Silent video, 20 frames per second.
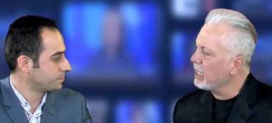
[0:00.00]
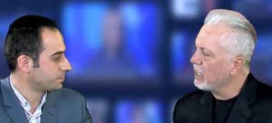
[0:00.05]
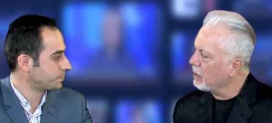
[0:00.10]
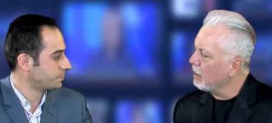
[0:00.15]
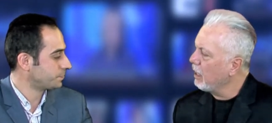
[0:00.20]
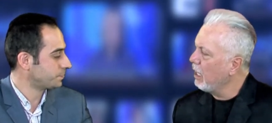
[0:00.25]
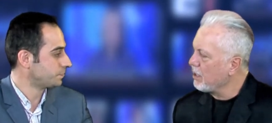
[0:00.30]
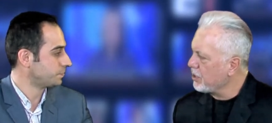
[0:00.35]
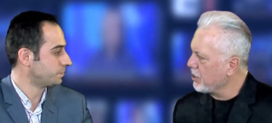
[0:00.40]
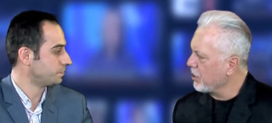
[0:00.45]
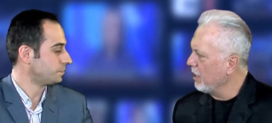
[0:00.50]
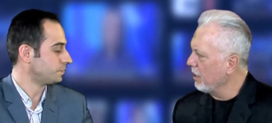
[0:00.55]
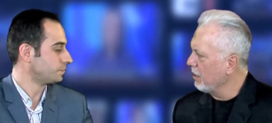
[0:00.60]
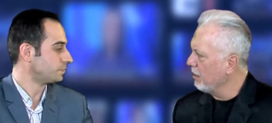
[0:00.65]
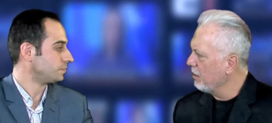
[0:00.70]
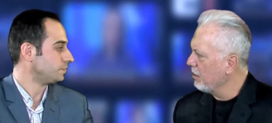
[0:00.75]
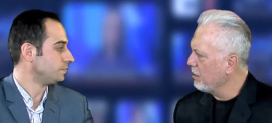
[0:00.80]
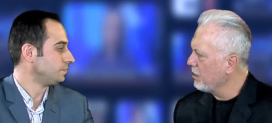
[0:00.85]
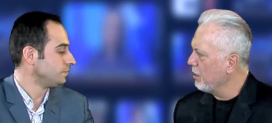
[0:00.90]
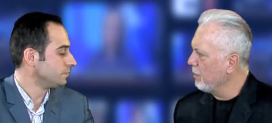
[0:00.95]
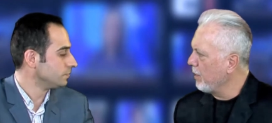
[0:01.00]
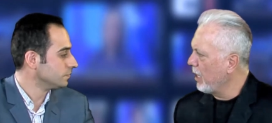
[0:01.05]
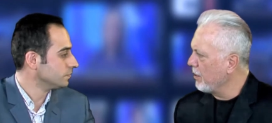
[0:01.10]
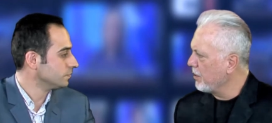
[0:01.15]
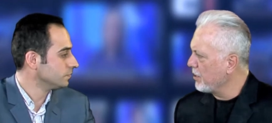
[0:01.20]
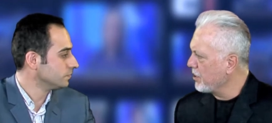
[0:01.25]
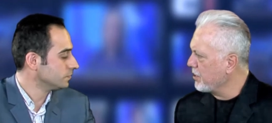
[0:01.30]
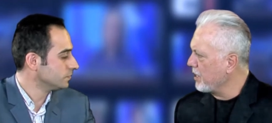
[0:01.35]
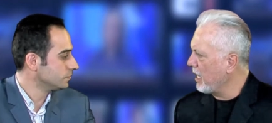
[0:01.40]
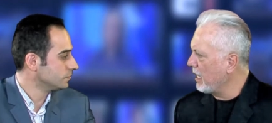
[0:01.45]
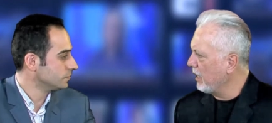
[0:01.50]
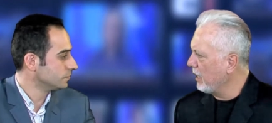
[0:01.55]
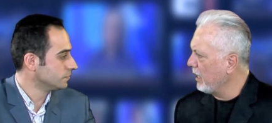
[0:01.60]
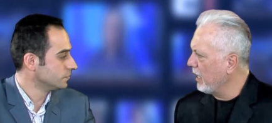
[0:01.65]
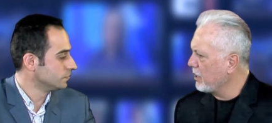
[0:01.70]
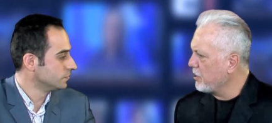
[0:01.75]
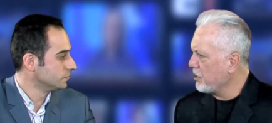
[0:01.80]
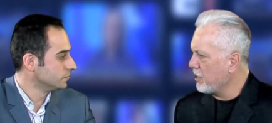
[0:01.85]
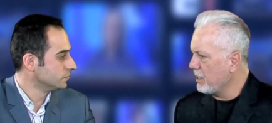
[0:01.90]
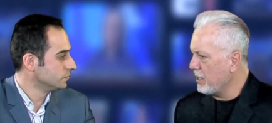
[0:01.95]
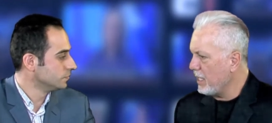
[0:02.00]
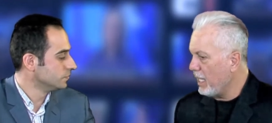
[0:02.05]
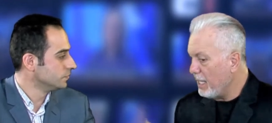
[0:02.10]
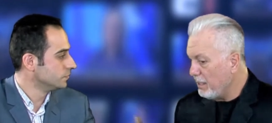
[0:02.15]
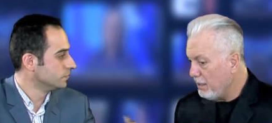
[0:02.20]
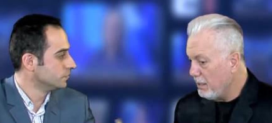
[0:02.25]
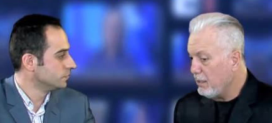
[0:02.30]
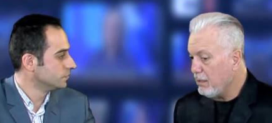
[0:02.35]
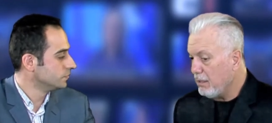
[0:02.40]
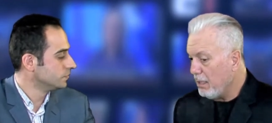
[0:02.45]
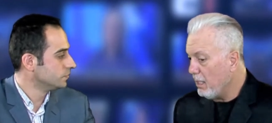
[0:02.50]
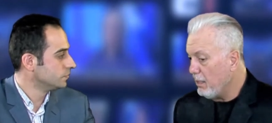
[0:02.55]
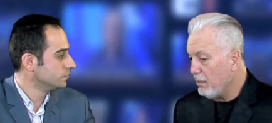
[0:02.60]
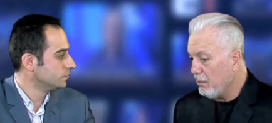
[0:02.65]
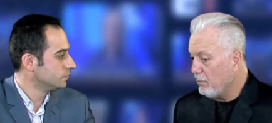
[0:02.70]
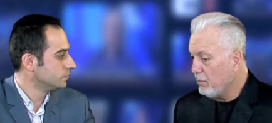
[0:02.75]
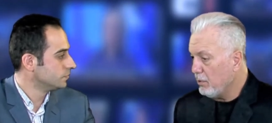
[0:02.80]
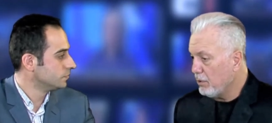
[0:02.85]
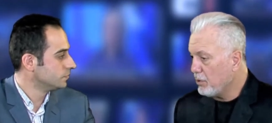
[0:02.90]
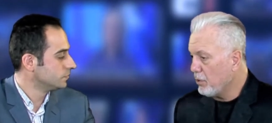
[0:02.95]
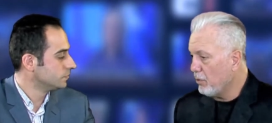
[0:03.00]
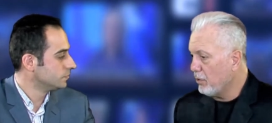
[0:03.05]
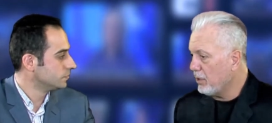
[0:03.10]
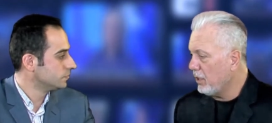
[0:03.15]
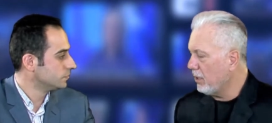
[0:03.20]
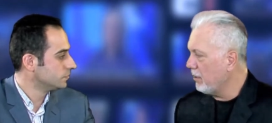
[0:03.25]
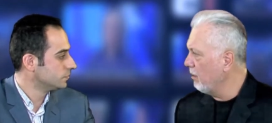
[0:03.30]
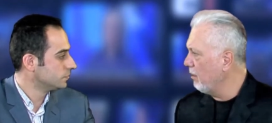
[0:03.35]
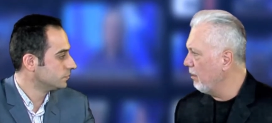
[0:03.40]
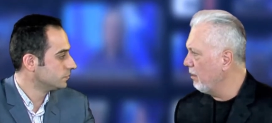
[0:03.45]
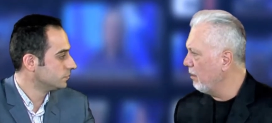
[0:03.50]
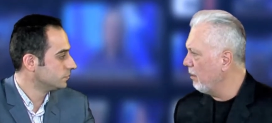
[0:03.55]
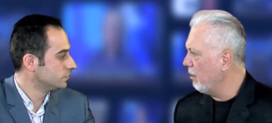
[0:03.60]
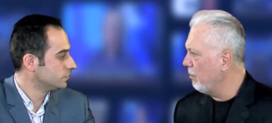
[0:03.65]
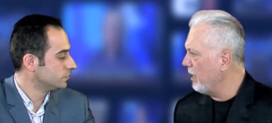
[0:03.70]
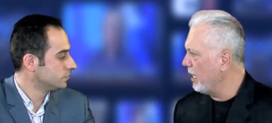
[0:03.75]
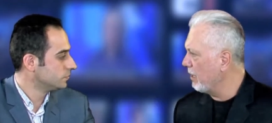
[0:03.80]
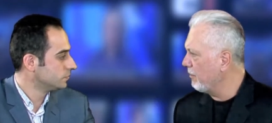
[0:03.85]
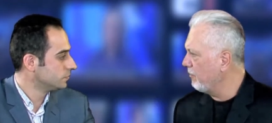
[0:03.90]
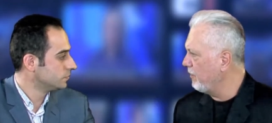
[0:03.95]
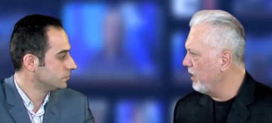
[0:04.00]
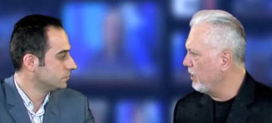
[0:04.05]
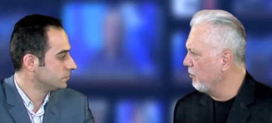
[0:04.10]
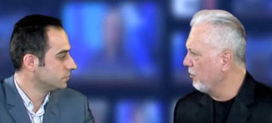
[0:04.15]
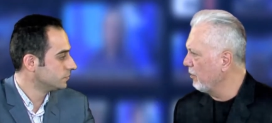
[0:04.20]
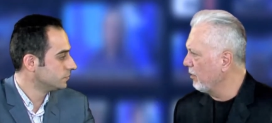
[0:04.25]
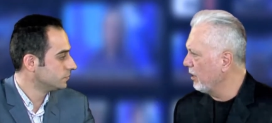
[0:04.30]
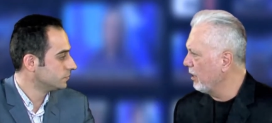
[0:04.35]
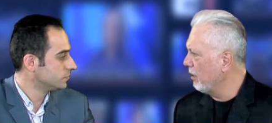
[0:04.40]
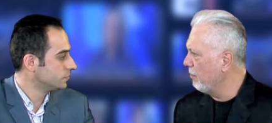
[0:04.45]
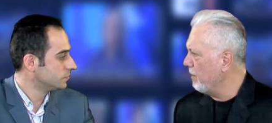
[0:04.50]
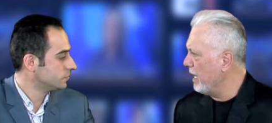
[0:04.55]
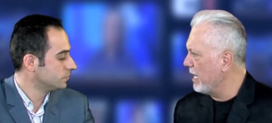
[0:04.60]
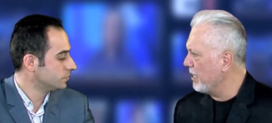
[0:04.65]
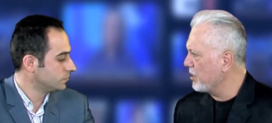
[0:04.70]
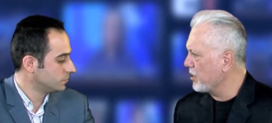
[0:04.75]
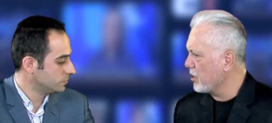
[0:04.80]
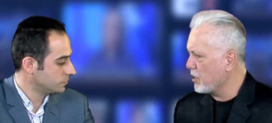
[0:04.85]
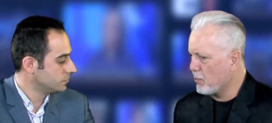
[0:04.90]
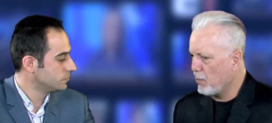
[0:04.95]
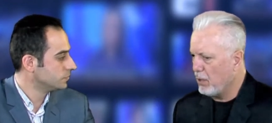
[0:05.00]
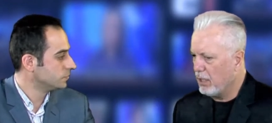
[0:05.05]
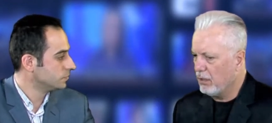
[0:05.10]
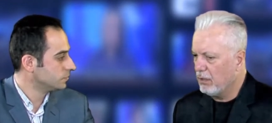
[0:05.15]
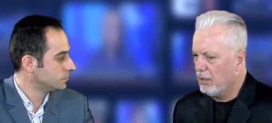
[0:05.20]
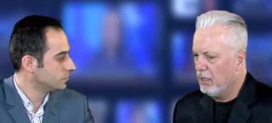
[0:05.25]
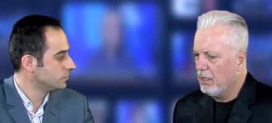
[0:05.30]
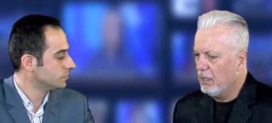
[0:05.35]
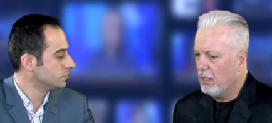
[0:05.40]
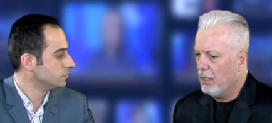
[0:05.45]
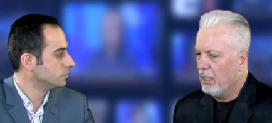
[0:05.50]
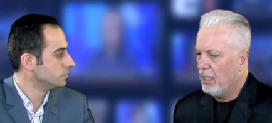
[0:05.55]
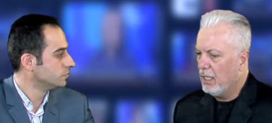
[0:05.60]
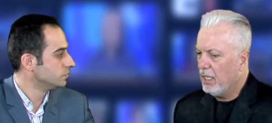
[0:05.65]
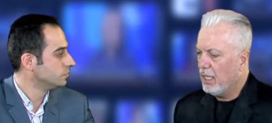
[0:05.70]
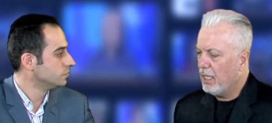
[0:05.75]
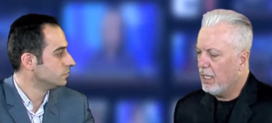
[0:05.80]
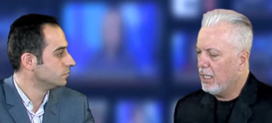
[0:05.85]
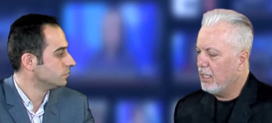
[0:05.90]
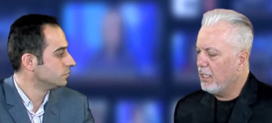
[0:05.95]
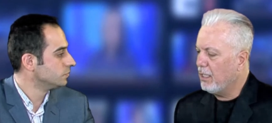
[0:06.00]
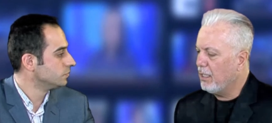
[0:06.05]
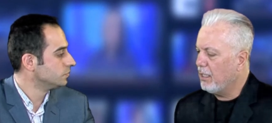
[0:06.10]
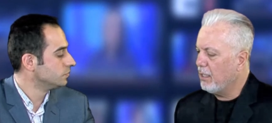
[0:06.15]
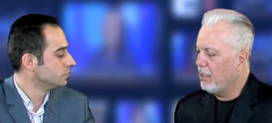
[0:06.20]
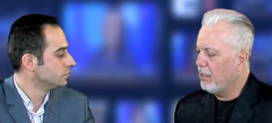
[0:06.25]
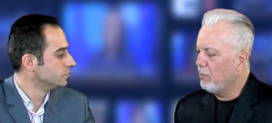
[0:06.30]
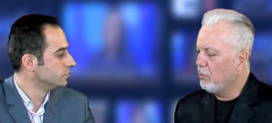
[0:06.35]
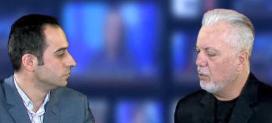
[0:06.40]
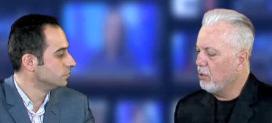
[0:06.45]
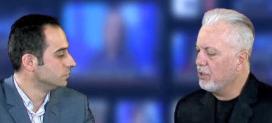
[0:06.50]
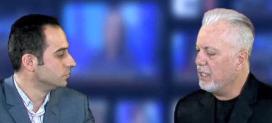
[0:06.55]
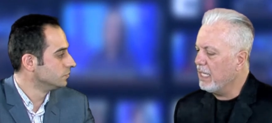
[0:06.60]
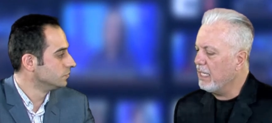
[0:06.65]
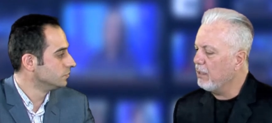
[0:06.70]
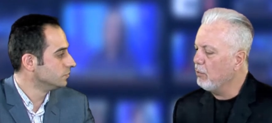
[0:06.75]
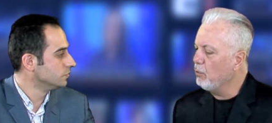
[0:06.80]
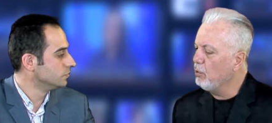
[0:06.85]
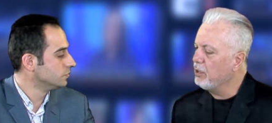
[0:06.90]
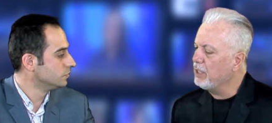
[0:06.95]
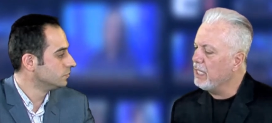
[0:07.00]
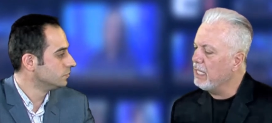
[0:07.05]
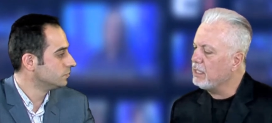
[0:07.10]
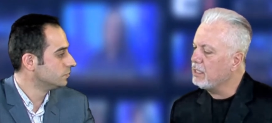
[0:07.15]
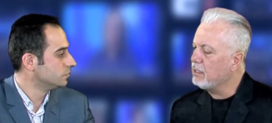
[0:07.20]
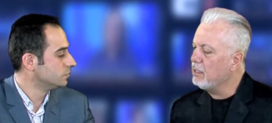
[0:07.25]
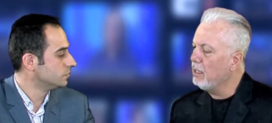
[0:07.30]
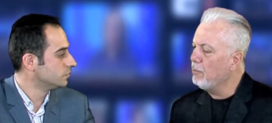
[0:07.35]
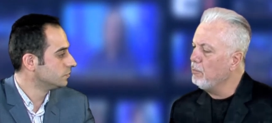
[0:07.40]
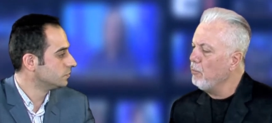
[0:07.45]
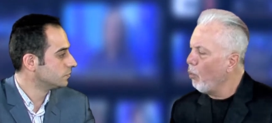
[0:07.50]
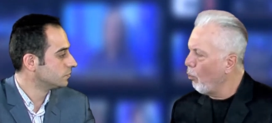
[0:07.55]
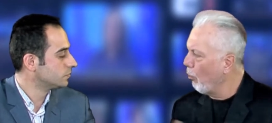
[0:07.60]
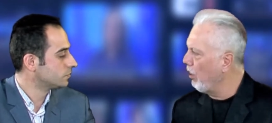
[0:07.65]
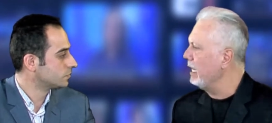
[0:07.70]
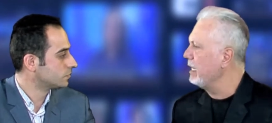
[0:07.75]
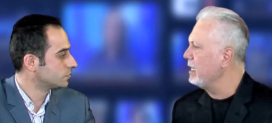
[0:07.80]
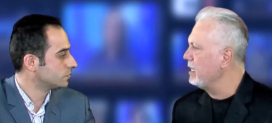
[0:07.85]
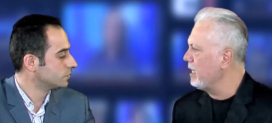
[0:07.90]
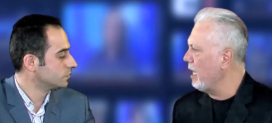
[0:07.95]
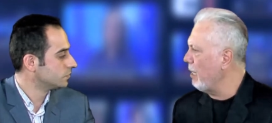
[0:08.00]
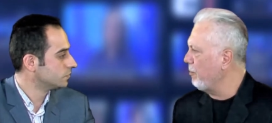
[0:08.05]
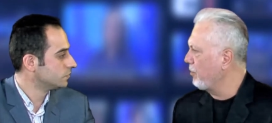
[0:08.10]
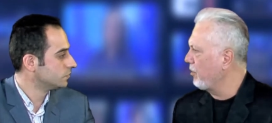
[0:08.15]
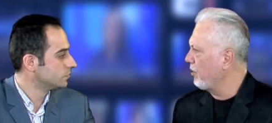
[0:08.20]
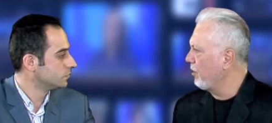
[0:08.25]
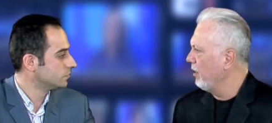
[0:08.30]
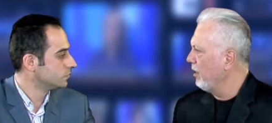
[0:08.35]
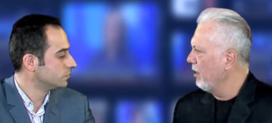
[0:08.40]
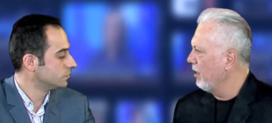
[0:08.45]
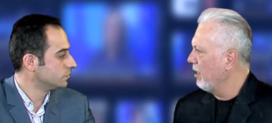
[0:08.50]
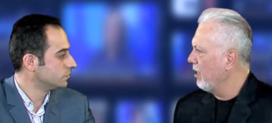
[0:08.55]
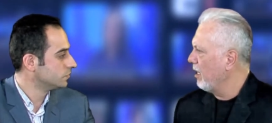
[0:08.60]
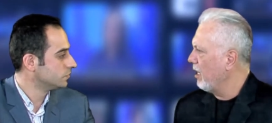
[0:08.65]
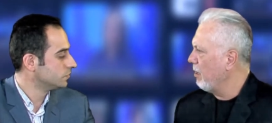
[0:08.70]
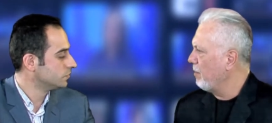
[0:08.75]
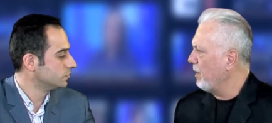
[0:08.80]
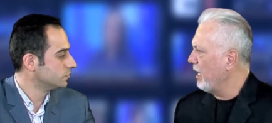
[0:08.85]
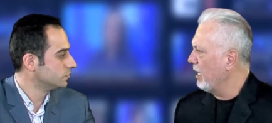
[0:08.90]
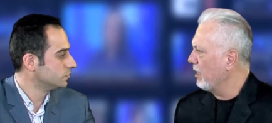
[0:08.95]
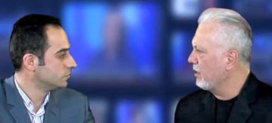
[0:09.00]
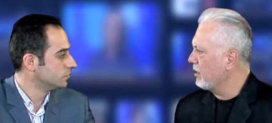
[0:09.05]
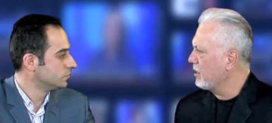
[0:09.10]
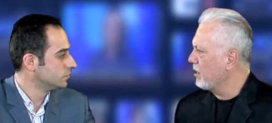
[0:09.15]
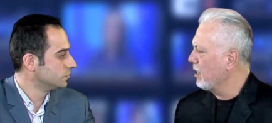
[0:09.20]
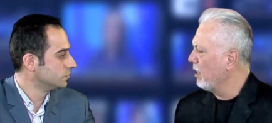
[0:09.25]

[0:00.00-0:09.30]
Speaker 1: closer to both the state election and, and we'll talk uh, about federal matters as well. Uh, we'll get we'll get uh, more in depth about